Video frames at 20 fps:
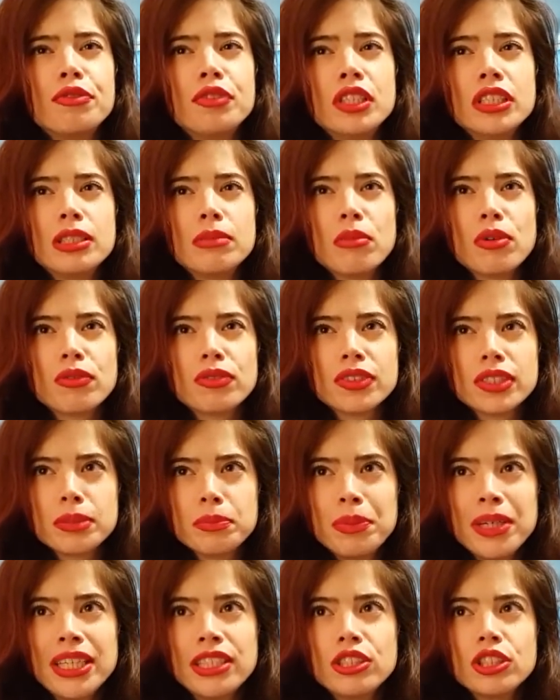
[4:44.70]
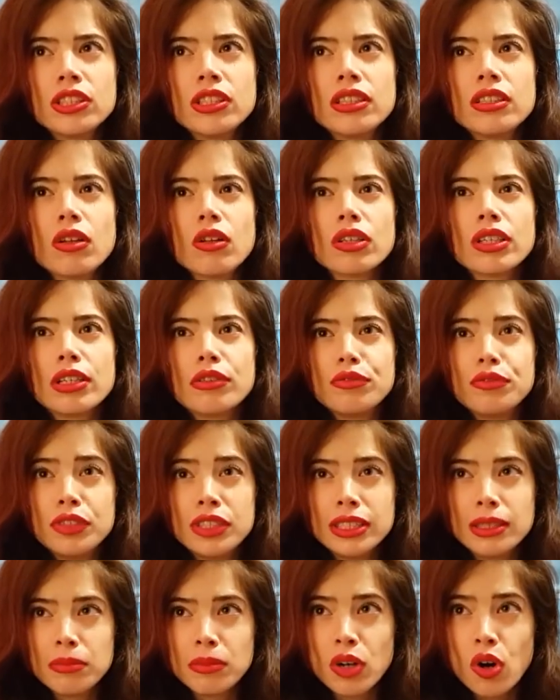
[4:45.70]
freedom of speech. They don't have
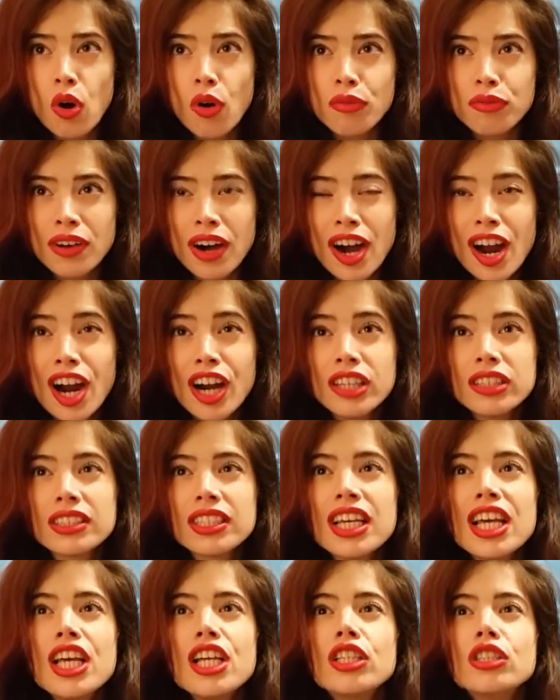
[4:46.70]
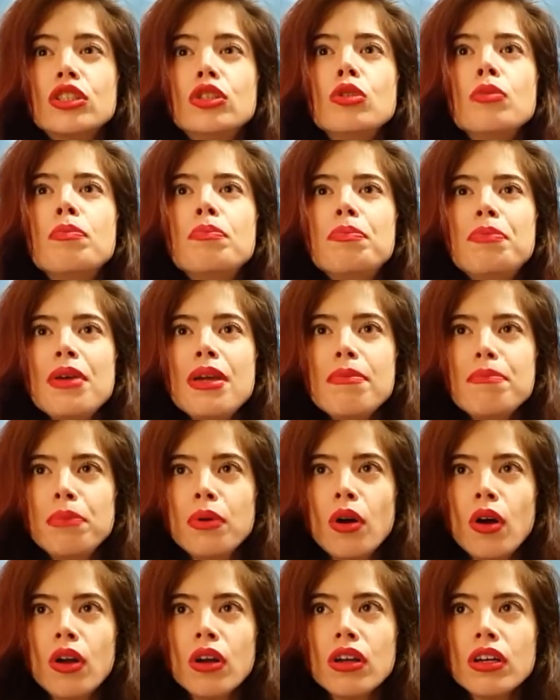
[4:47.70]
freedom of art to
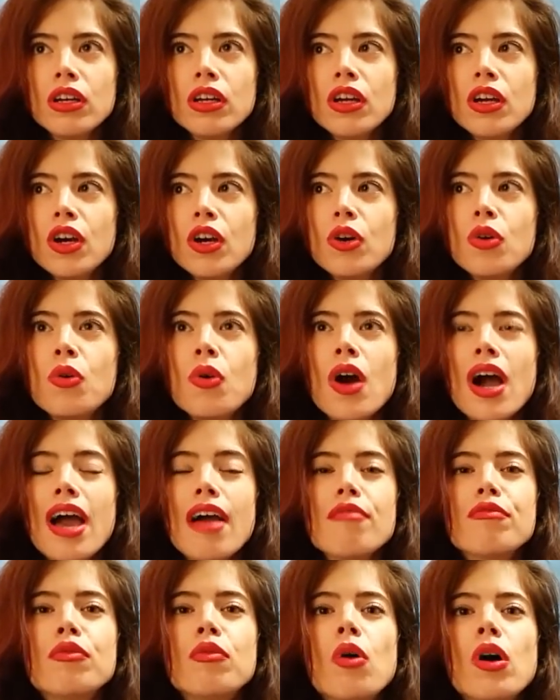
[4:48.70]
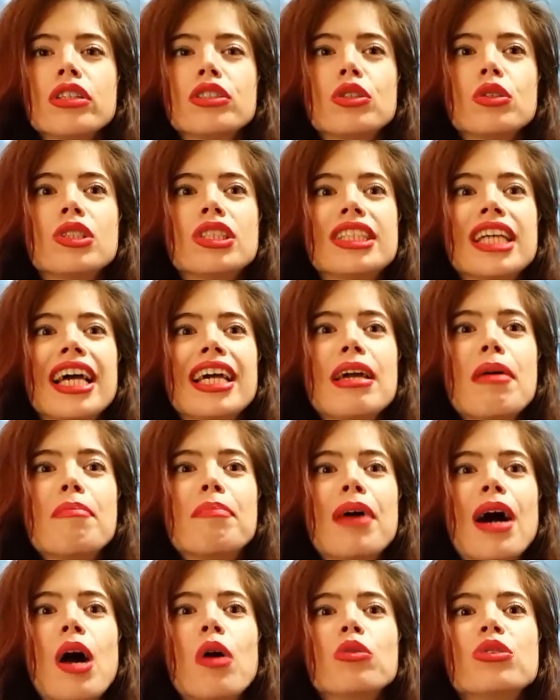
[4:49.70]
people who have what to say
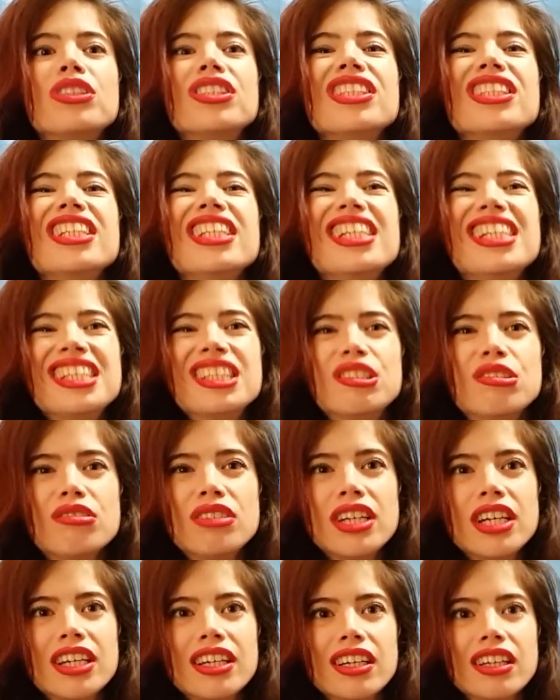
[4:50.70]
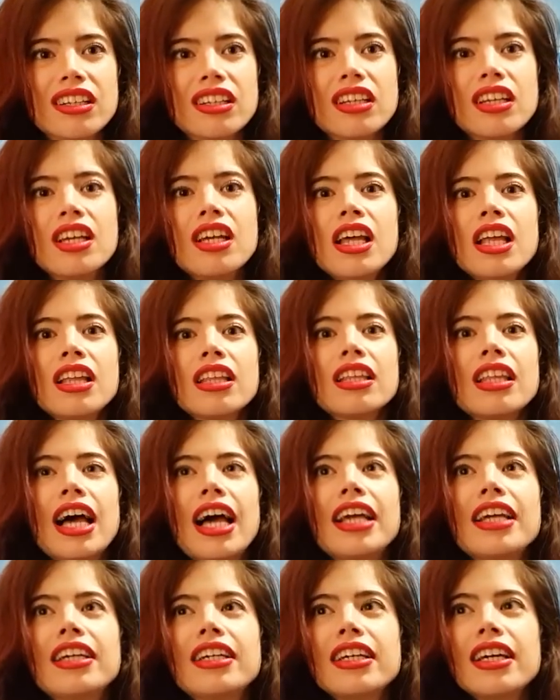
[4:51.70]
about Israel,
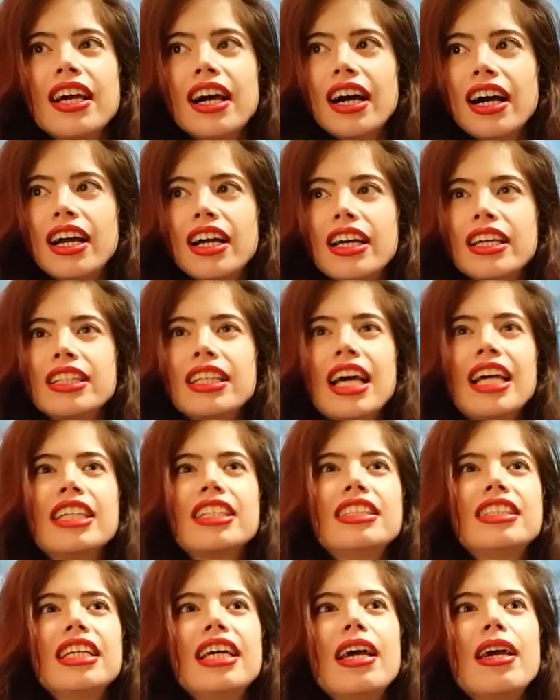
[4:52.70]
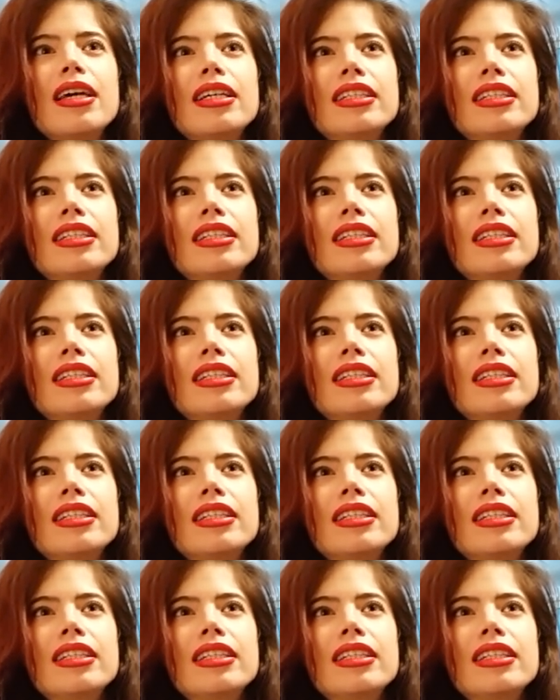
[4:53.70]
like like